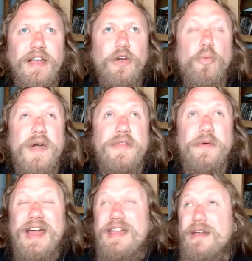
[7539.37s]
Whether
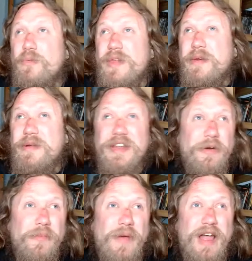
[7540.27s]
I
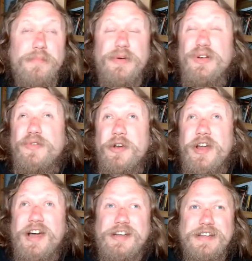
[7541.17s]
approve or
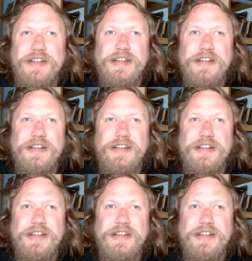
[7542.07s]
not.